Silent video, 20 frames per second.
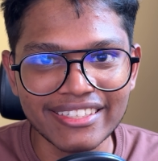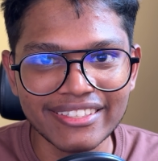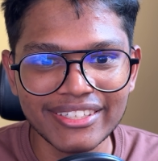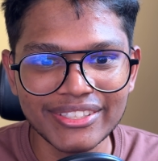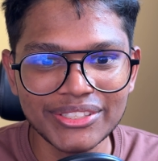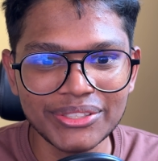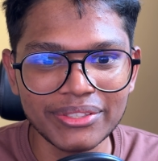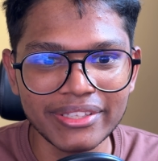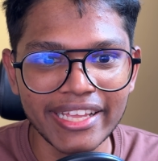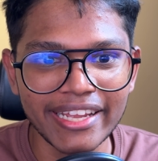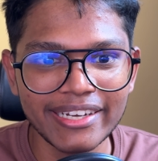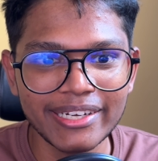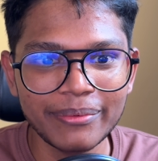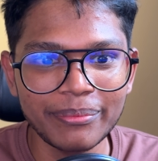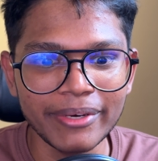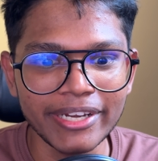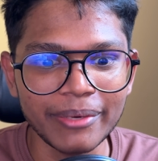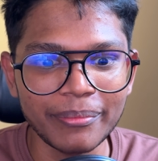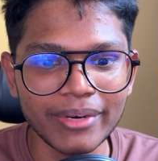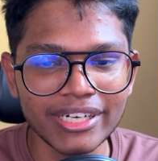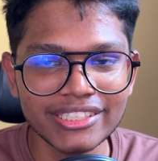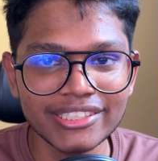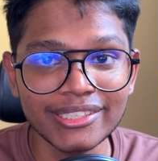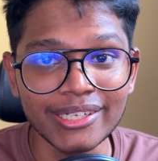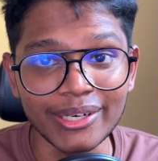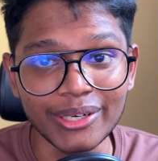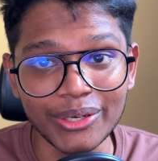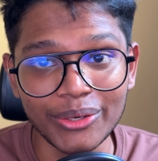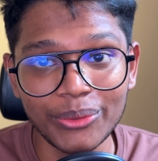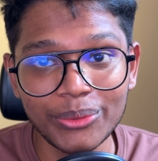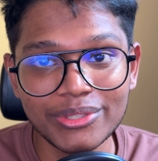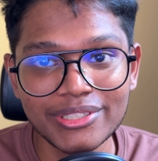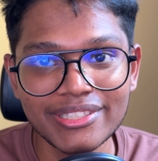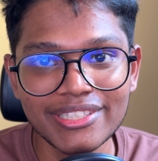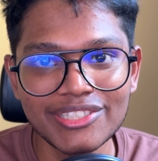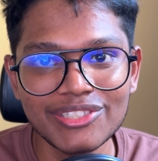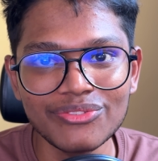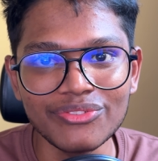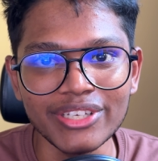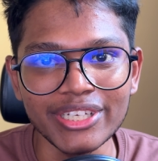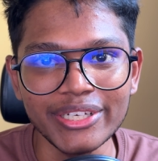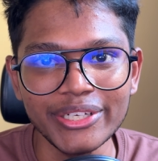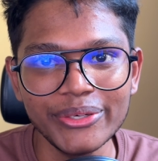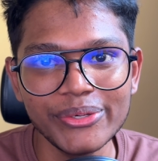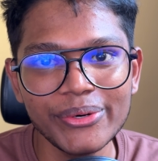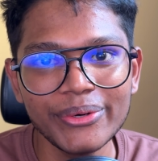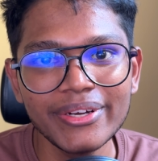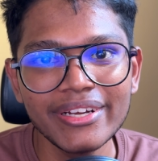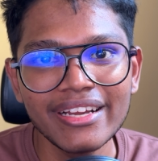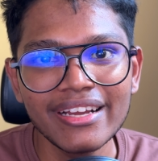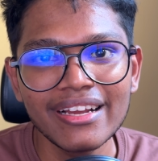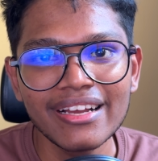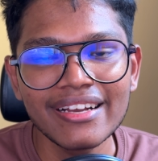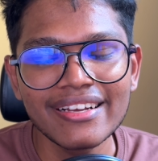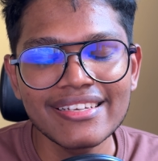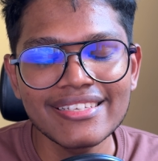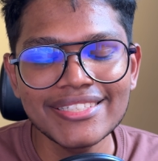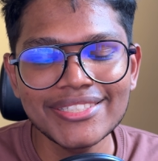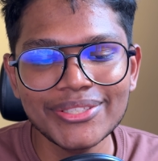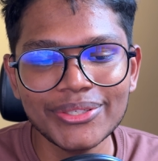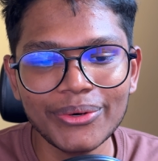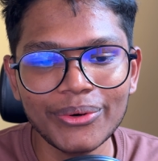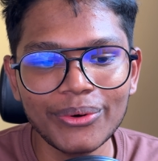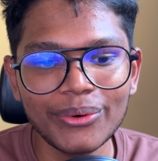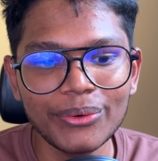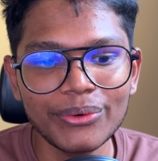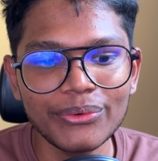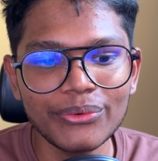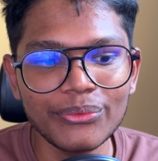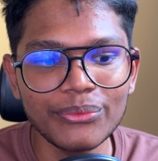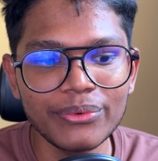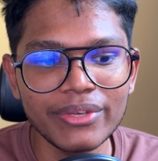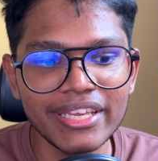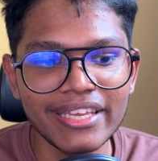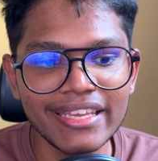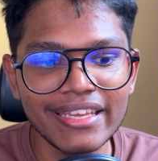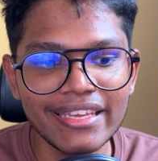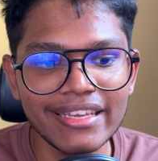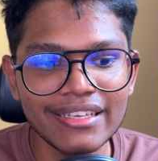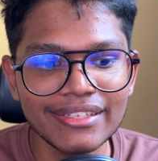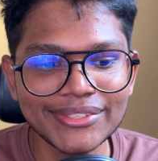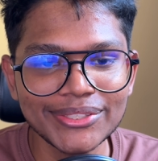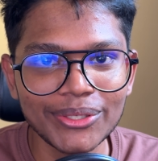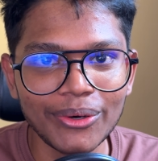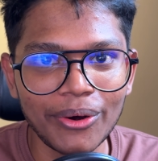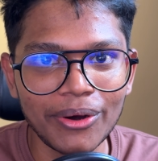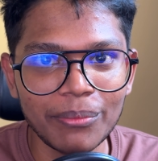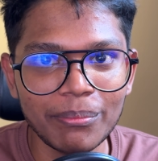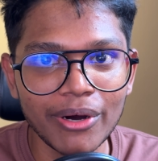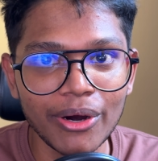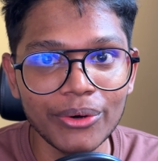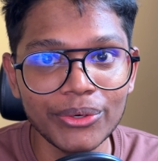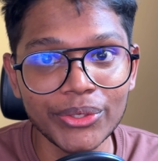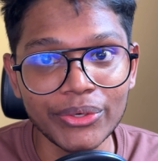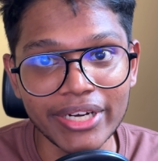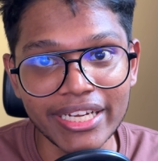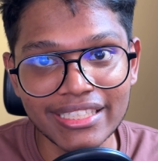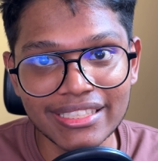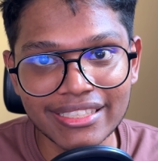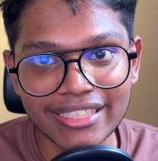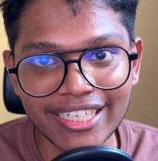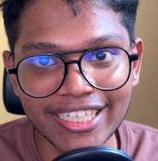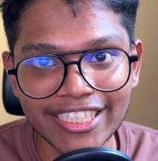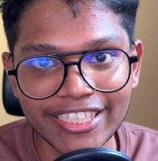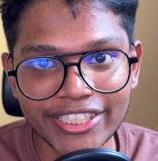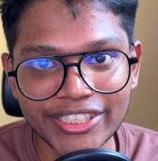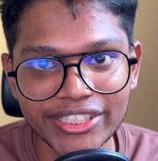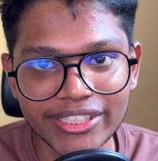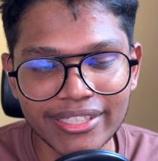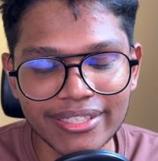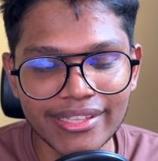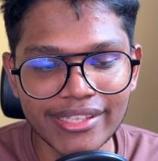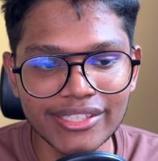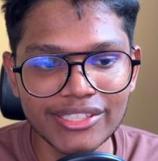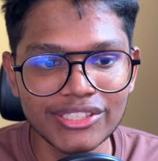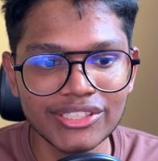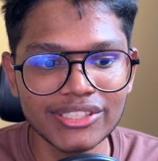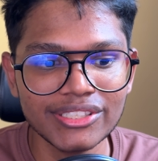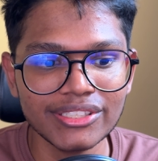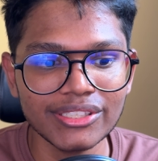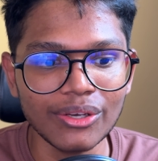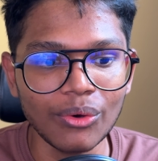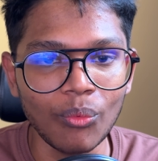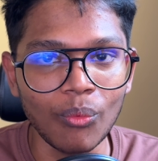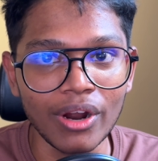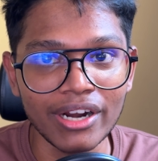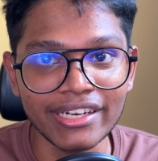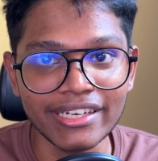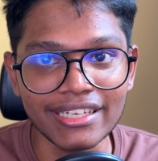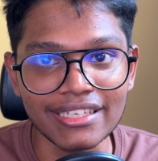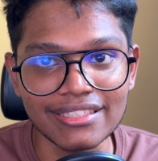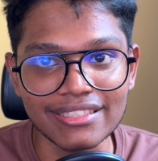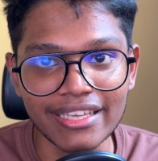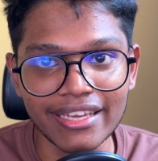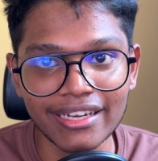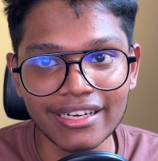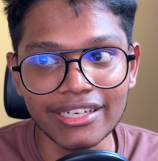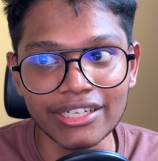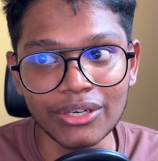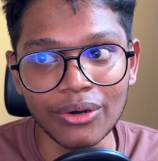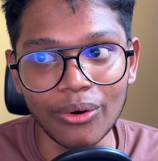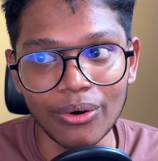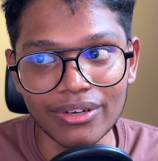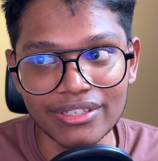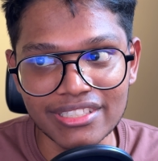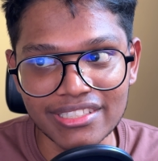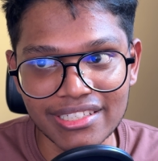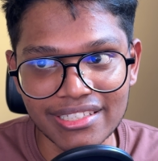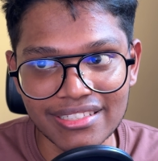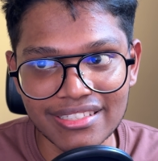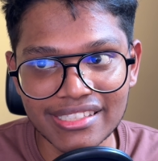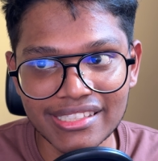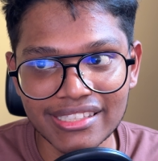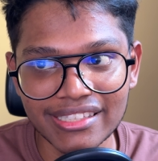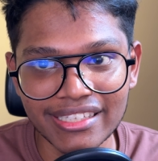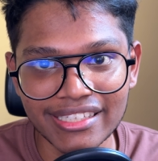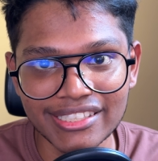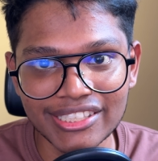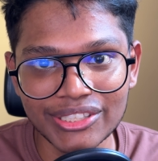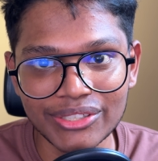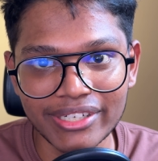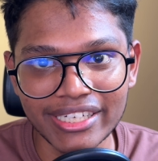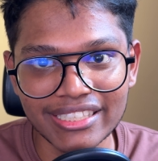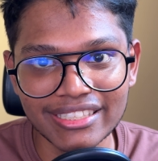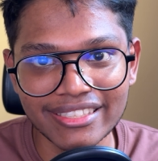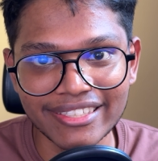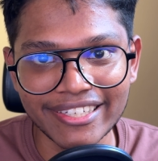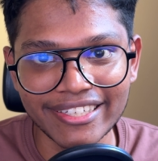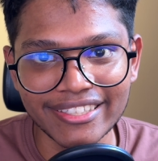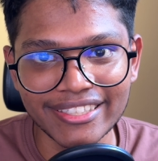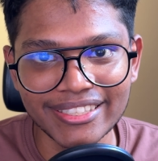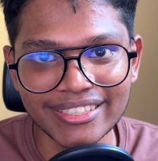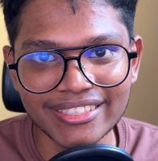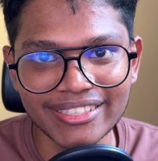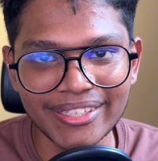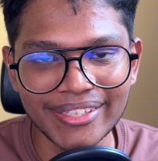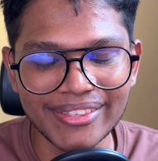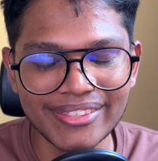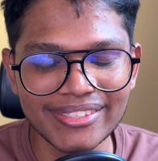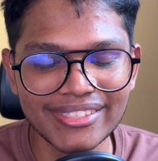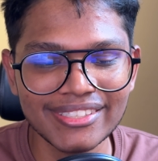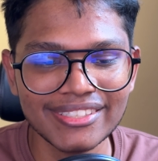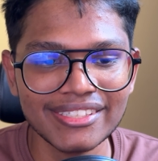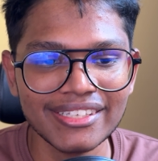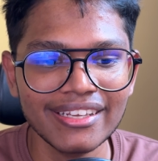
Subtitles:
so that pretty much concludes this video. So we saw about race conditions, what exactly causes these race conditions,